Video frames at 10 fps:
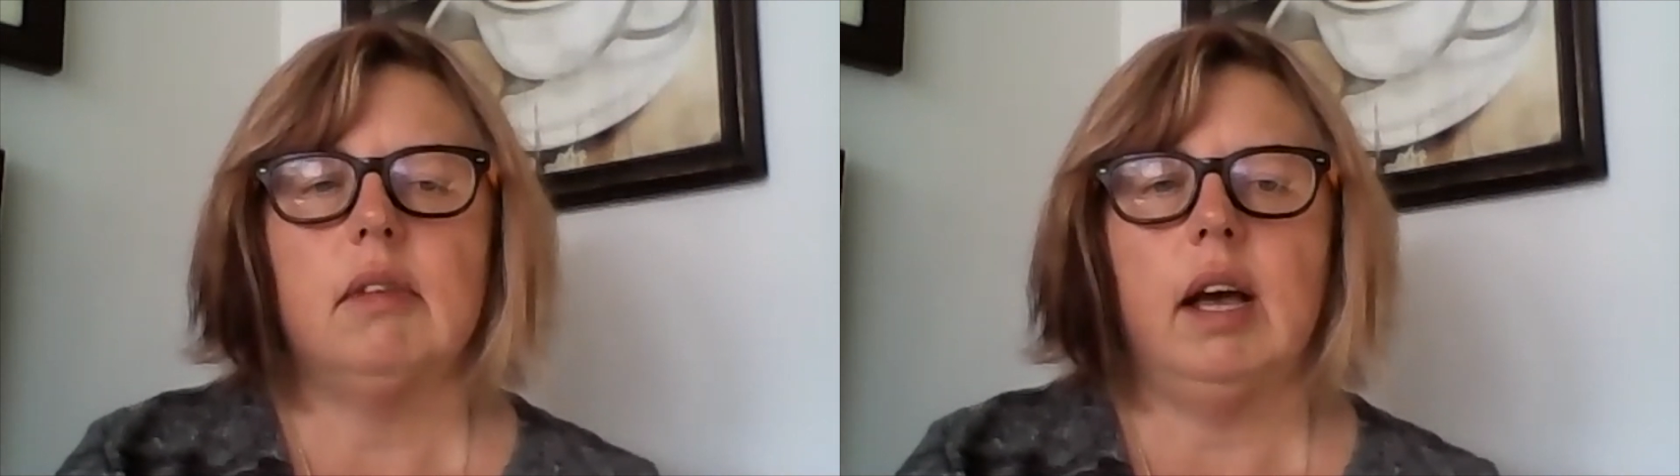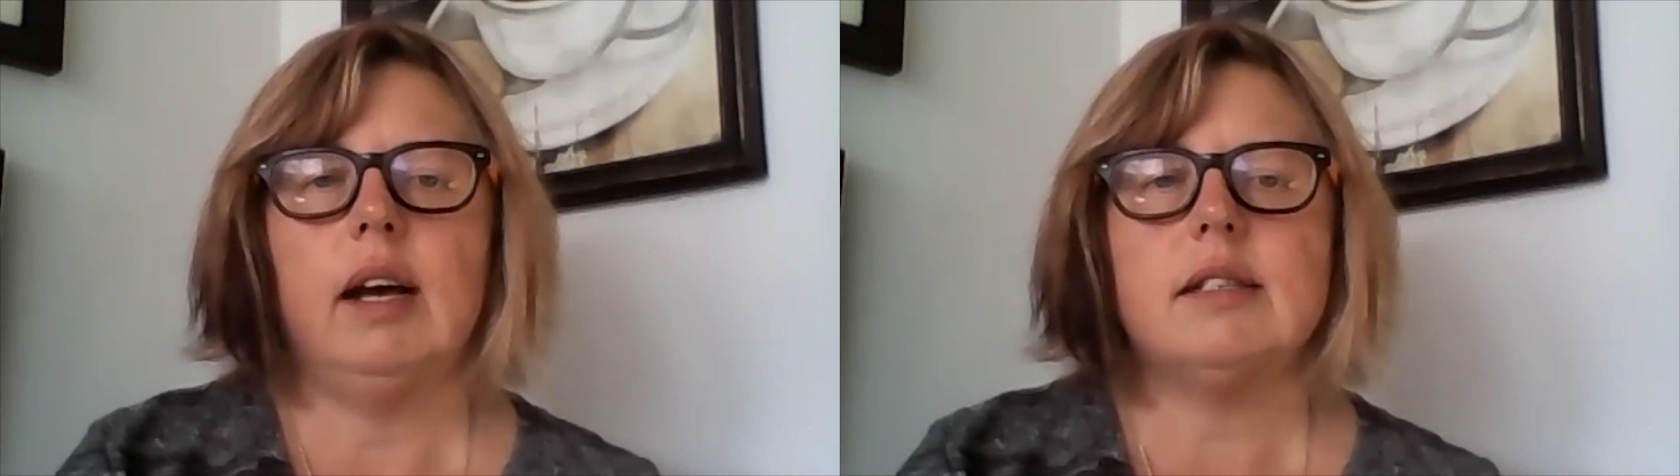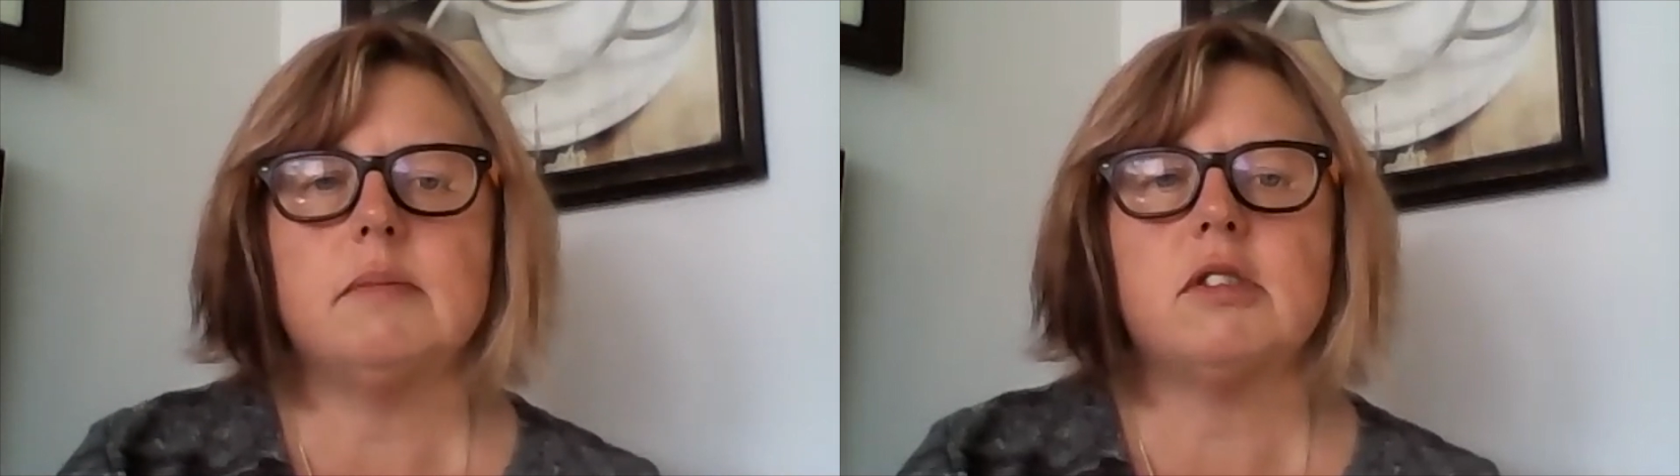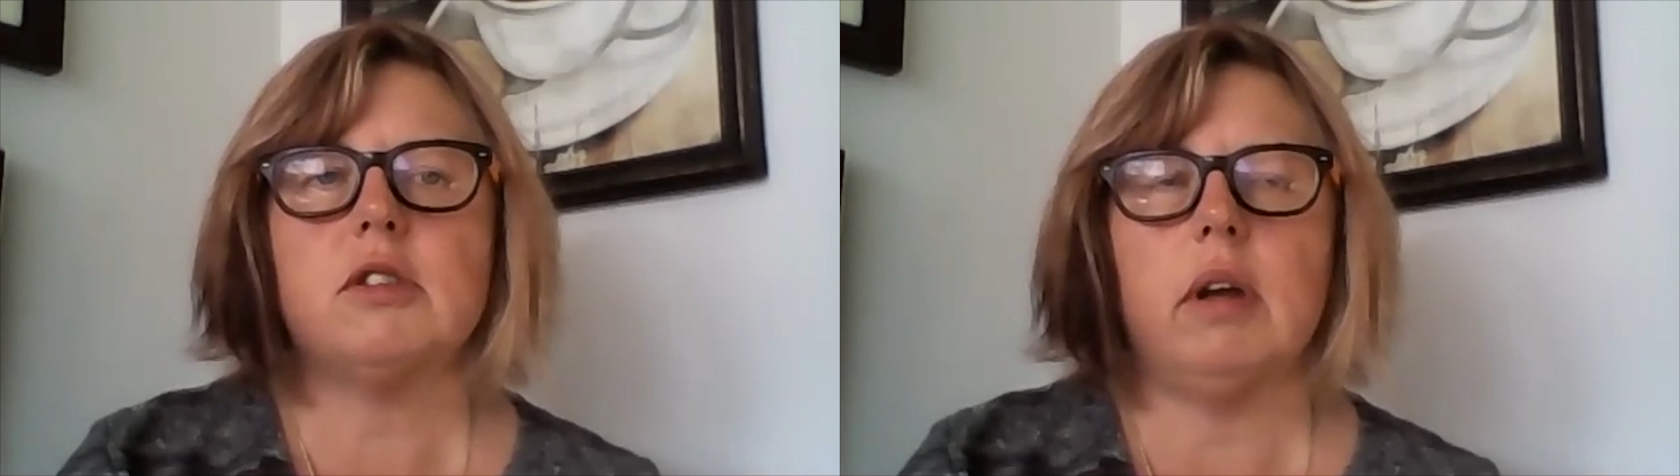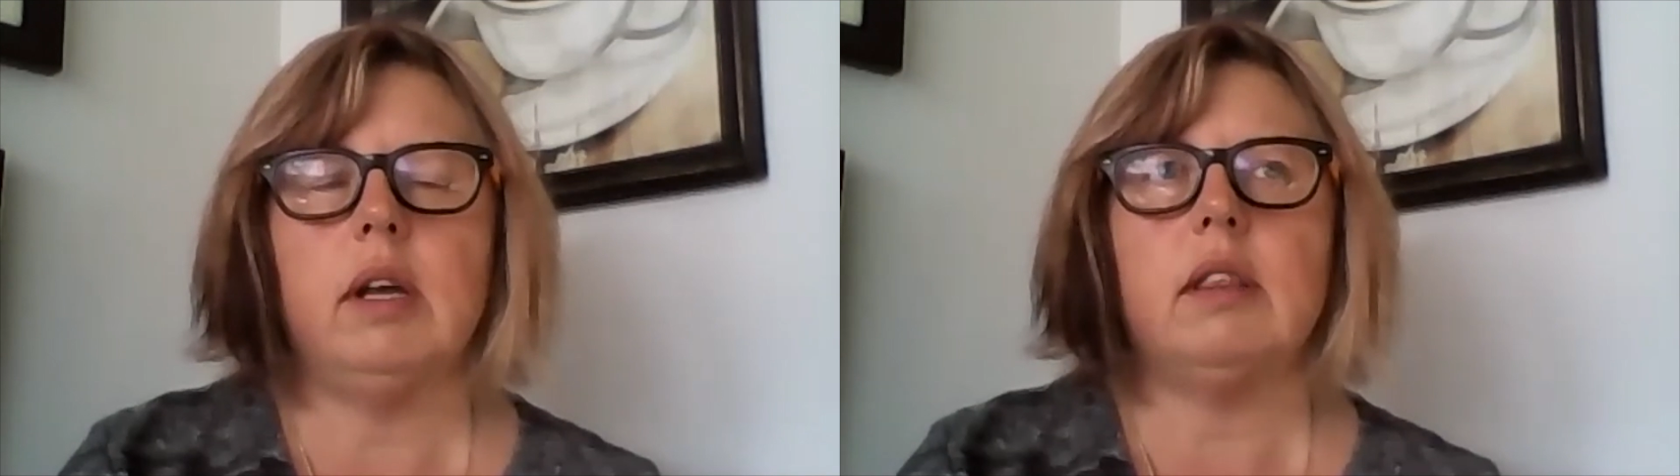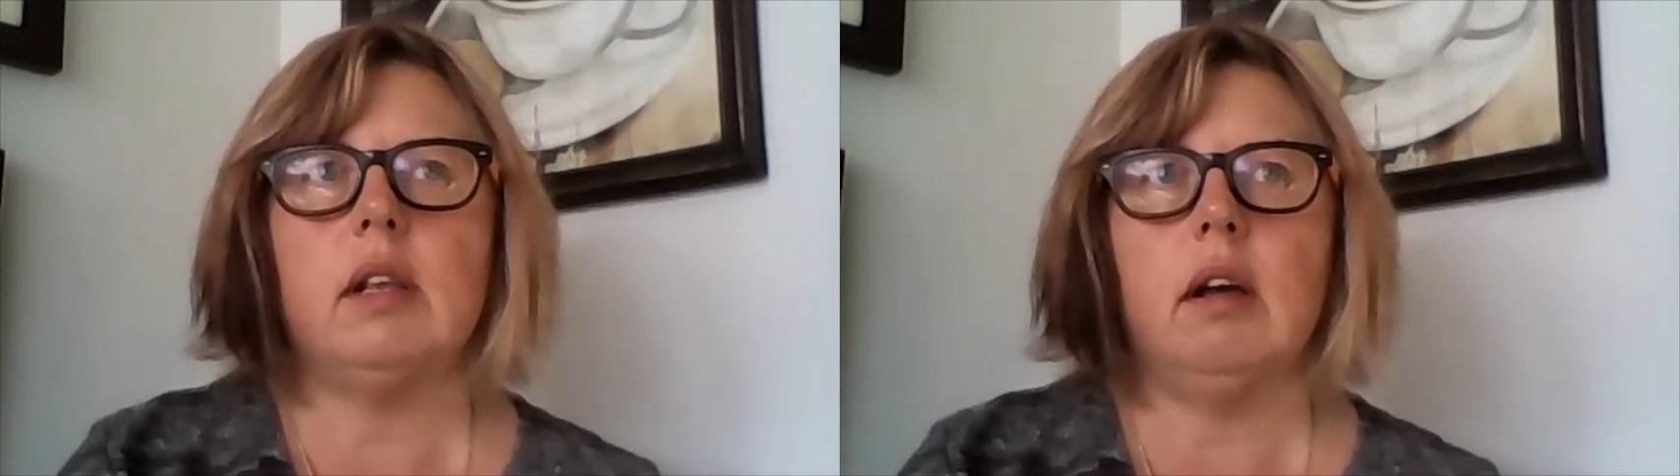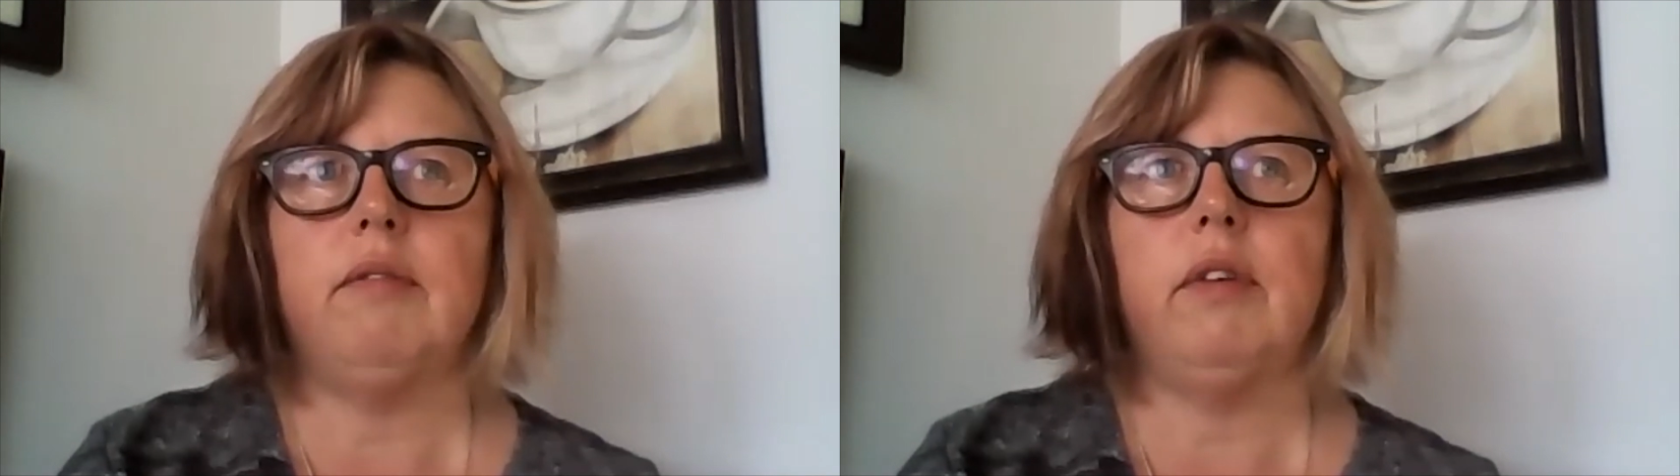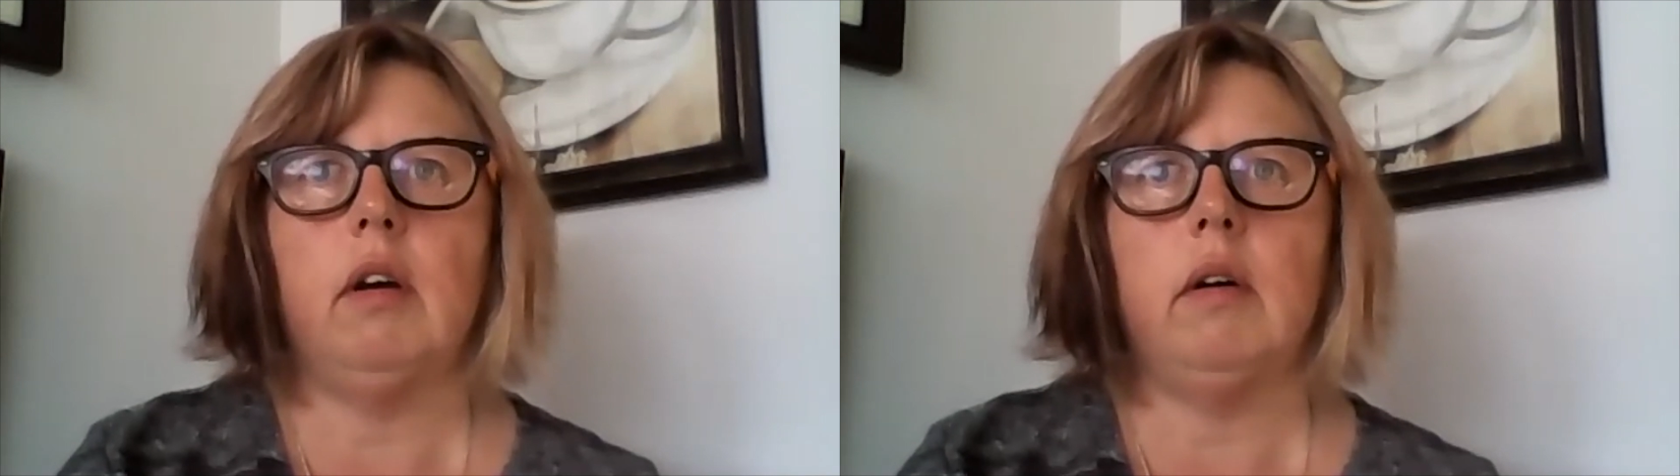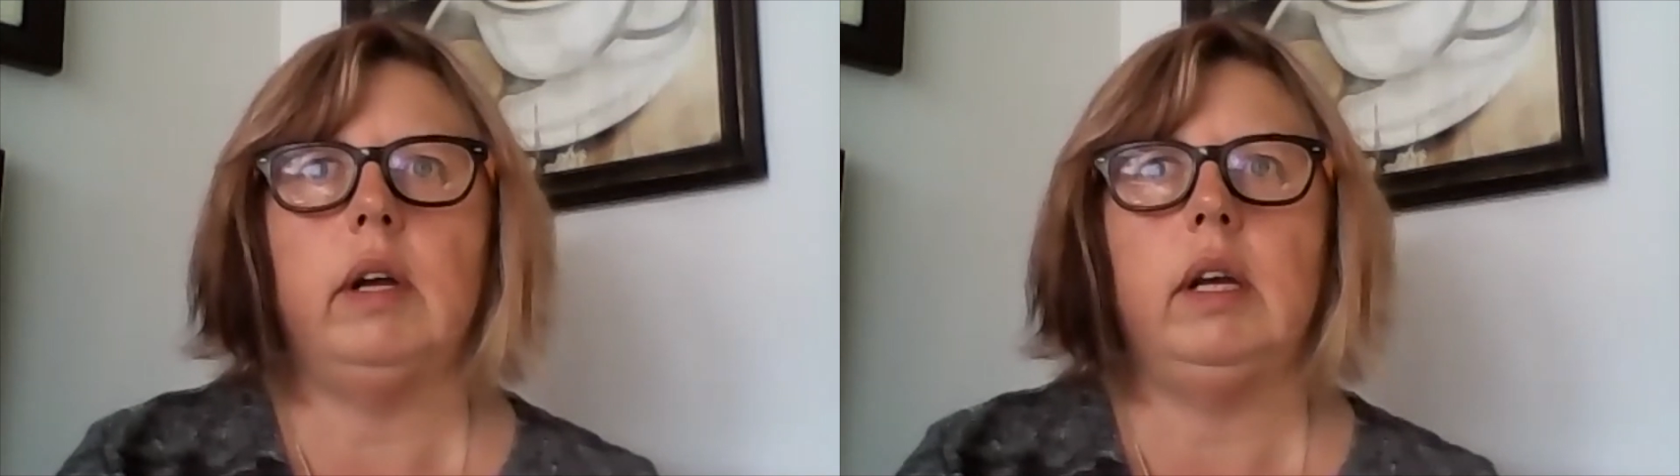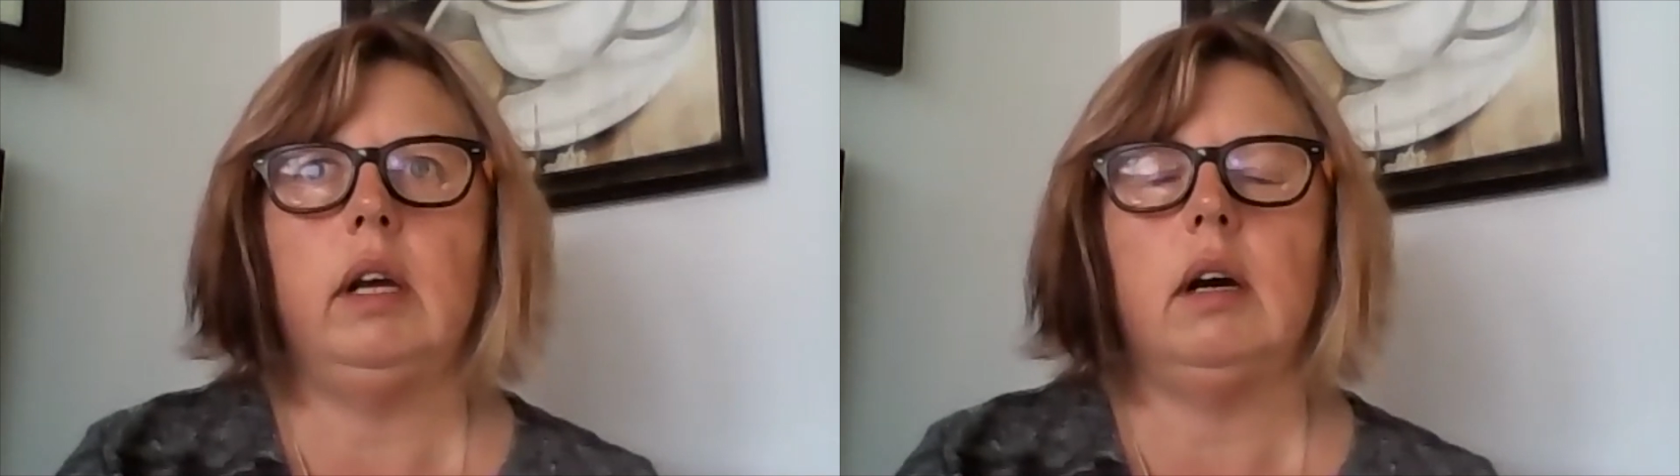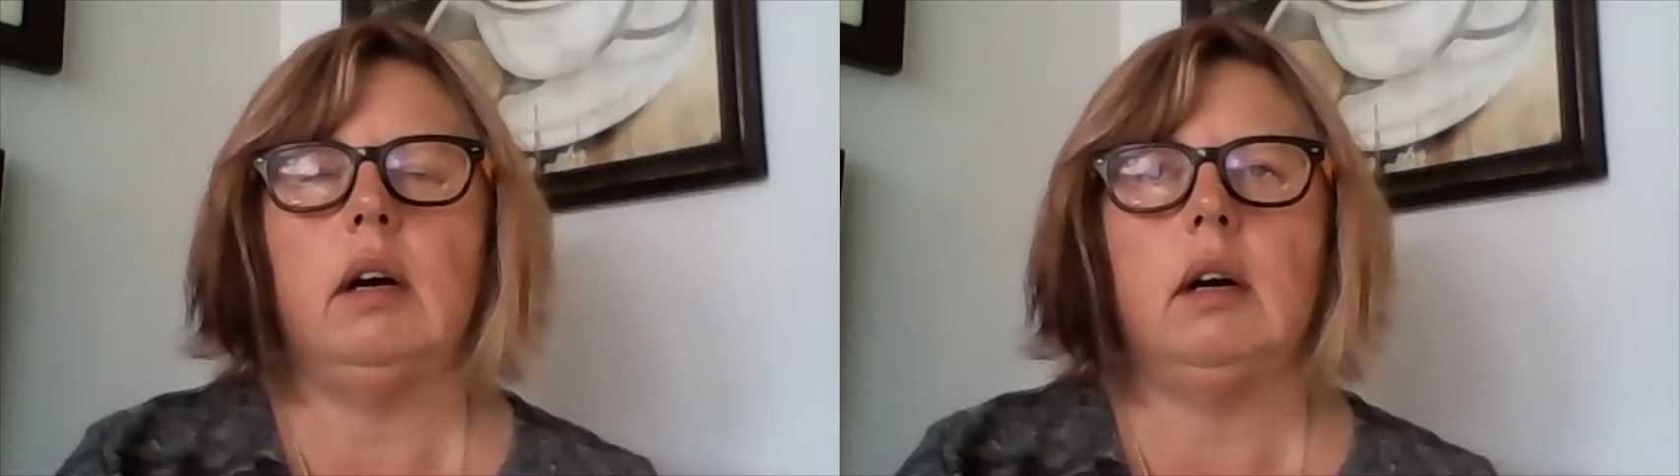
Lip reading: And I very